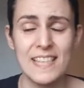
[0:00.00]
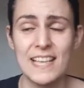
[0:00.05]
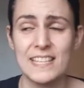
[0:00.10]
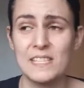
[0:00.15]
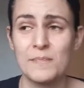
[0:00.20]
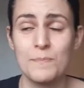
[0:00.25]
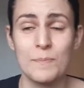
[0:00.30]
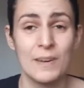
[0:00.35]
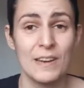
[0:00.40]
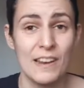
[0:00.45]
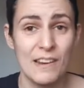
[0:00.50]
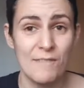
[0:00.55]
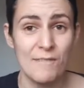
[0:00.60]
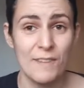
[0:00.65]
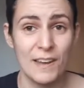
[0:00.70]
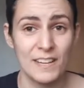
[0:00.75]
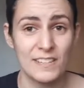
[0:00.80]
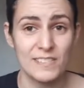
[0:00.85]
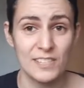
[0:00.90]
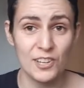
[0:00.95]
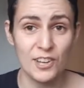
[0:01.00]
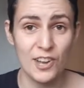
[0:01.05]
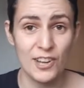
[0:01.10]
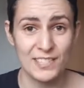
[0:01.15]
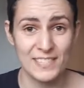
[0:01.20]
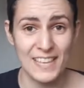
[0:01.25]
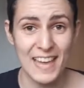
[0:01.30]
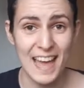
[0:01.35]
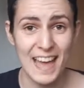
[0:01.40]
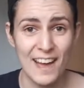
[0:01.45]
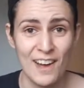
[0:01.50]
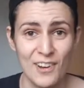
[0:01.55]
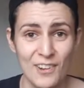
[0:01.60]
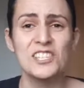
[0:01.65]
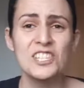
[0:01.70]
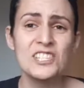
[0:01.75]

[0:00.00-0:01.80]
that's been infecting her town.